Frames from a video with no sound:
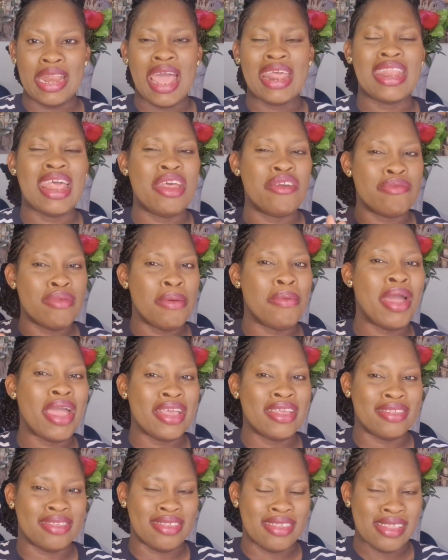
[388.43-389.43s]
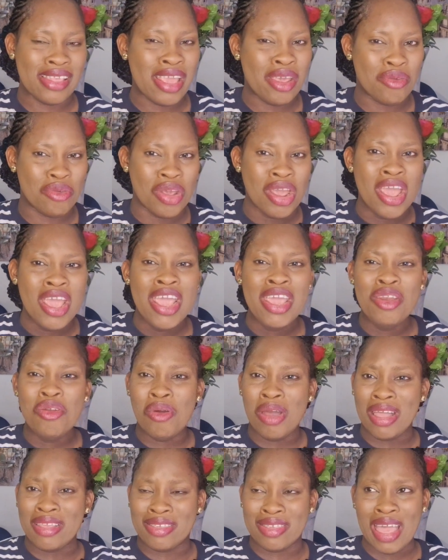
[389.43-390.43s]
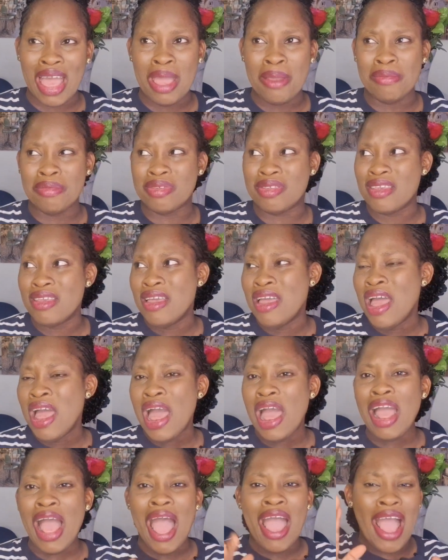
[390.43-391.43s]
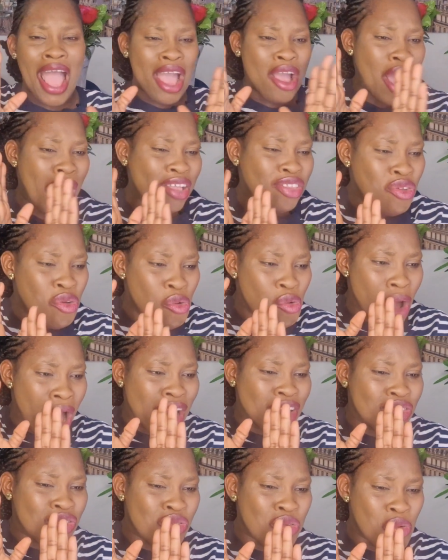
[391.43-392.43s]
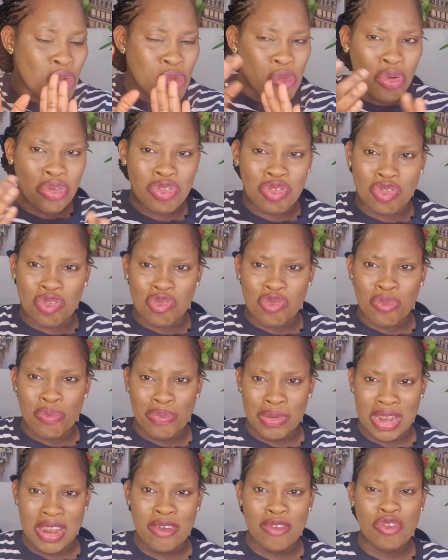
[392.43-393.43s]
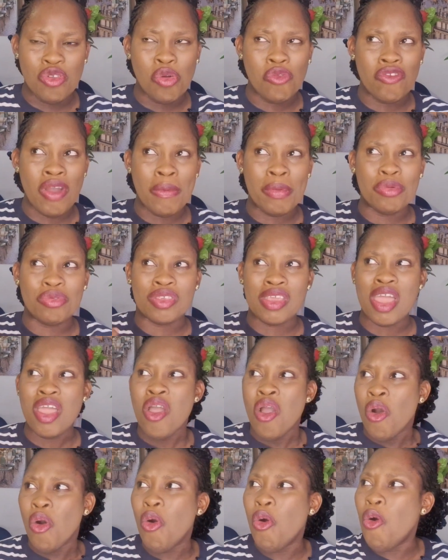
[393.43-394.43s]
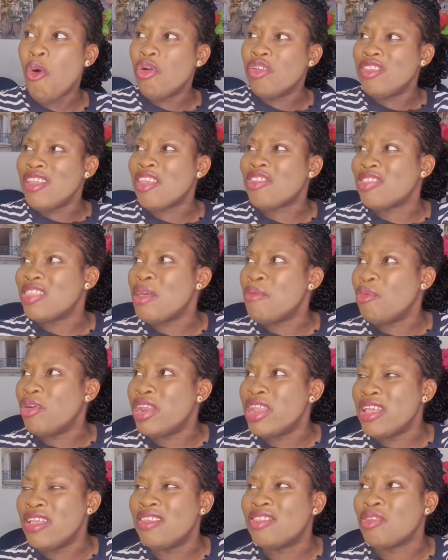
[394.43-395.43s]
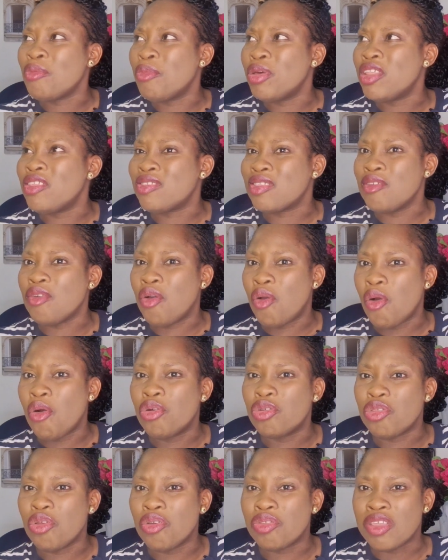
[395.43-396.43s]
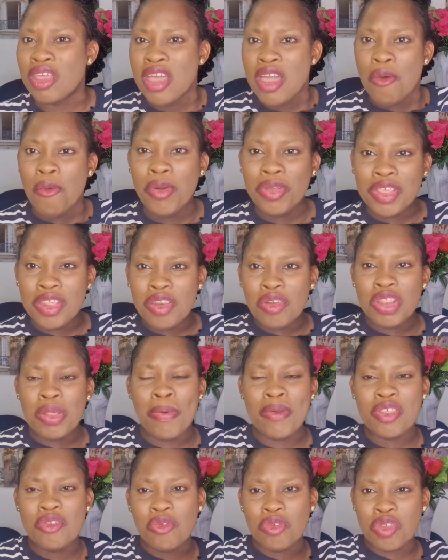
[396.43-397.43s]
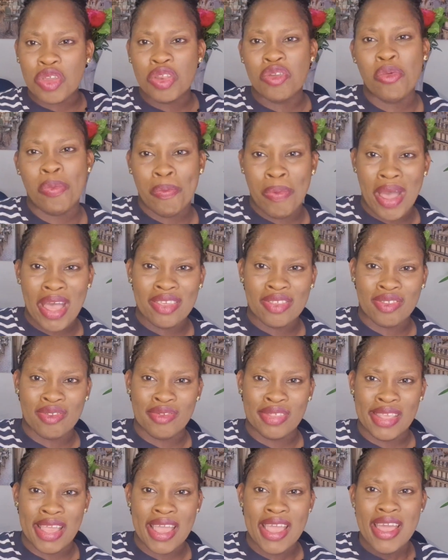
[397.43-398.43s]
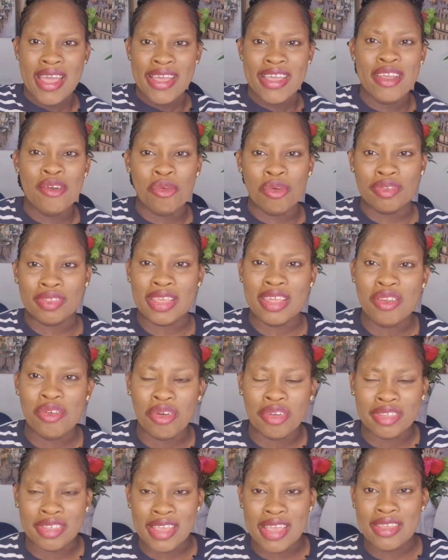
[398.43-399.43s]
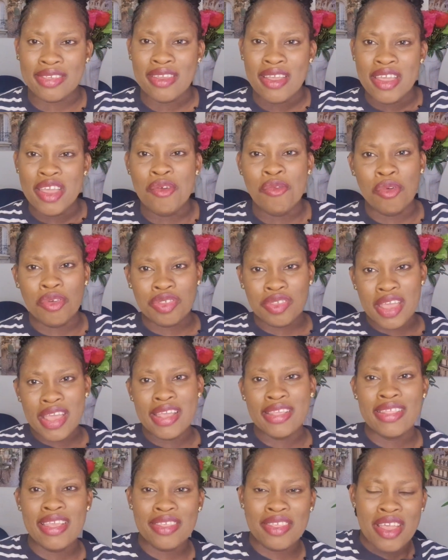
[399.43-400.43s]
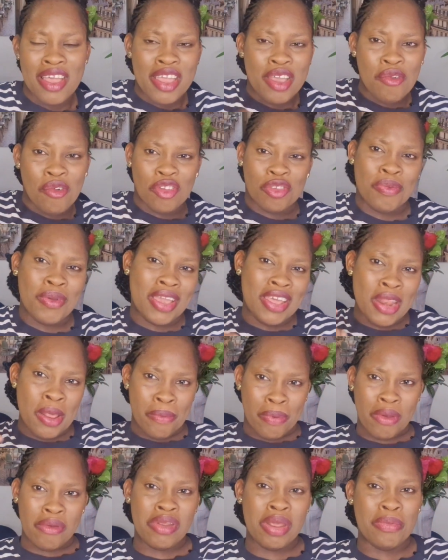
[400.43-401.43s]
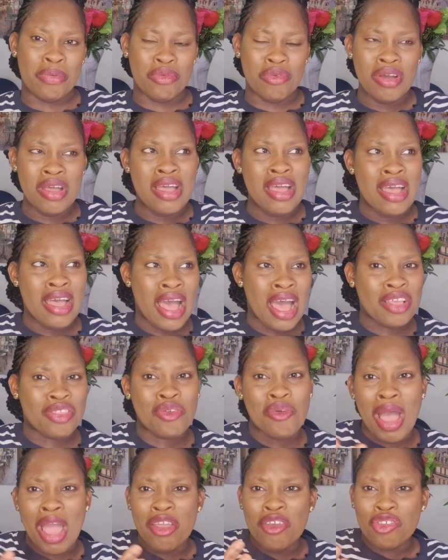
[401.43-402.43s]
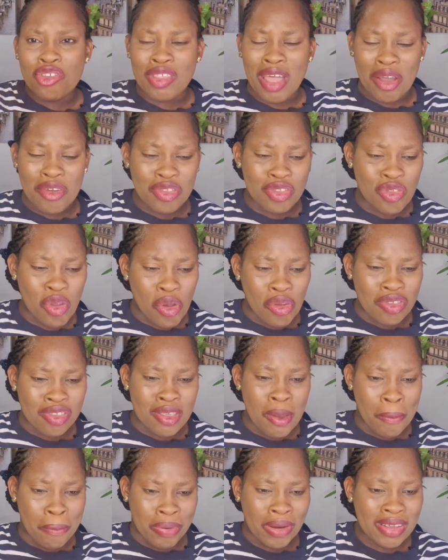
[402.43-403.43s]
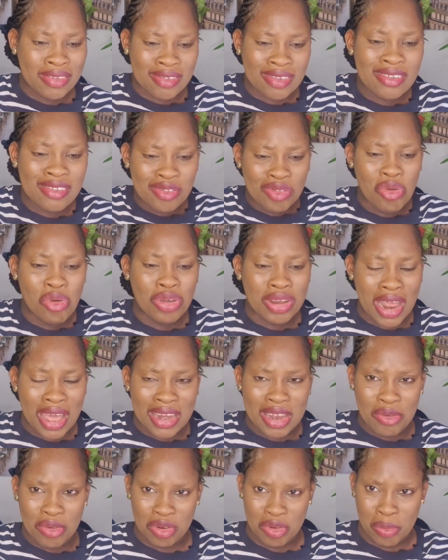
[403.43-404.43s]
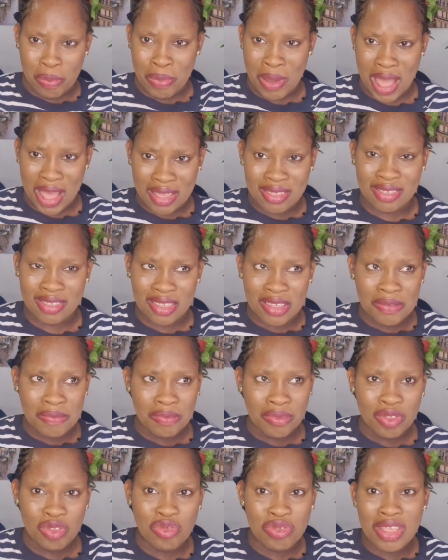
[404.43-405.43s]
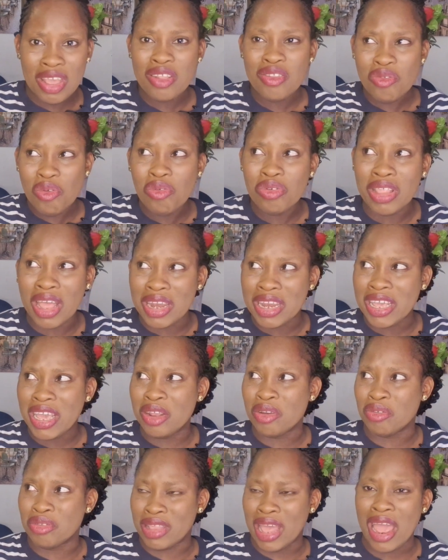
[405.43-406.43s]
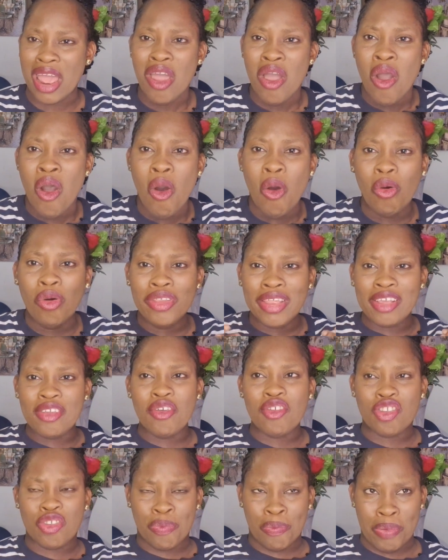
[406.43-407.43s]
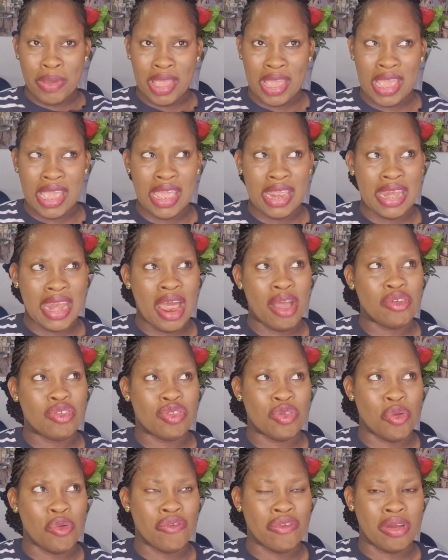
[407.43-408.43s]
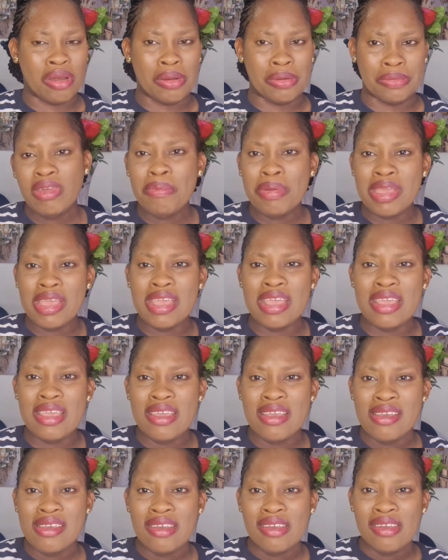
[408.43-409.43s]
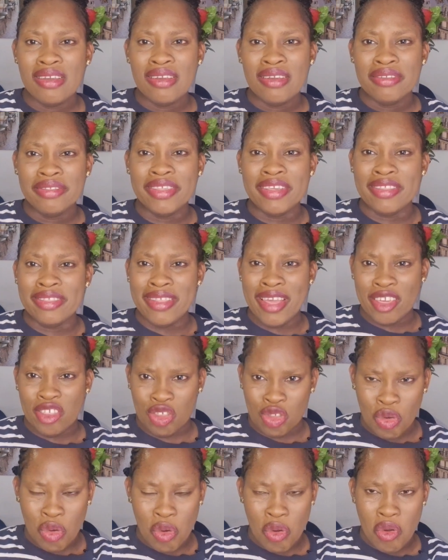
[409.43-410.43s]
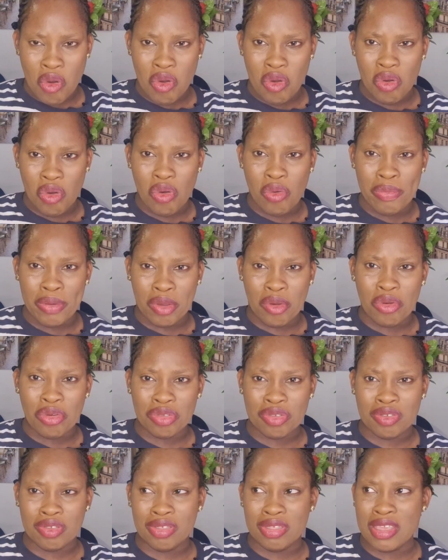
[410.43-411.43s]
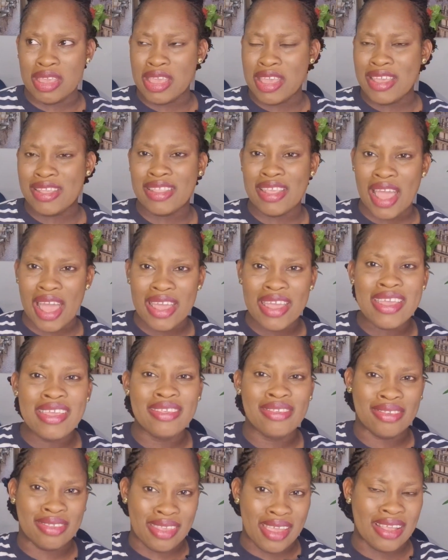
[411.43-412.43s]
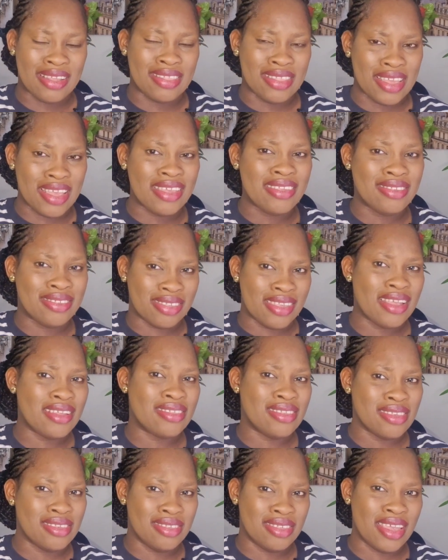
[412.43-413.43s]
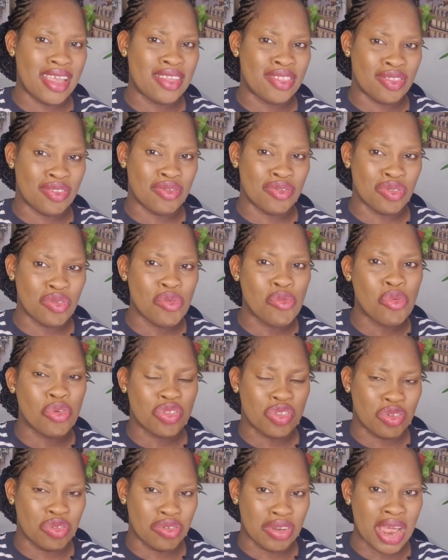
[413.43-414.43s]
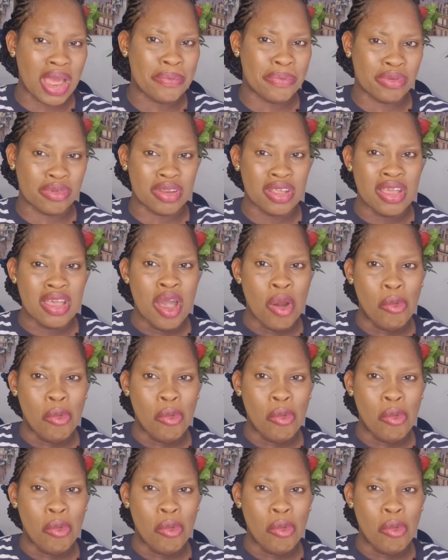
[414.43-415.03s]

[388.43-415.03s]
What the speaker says: And I remember his scenario, at times I don't want to believe, when people say, oh, yesterday morning somebody still called us, we didn't know the person was going to pass today, he was telling us this, he was saying this, he was speaking a parable. So I used that, does the person know that they want to pass? Do they know that they're going to die? Or they're just speaking out of maybe the nature, or because their instinct, the instinct is there to know what's going to happen.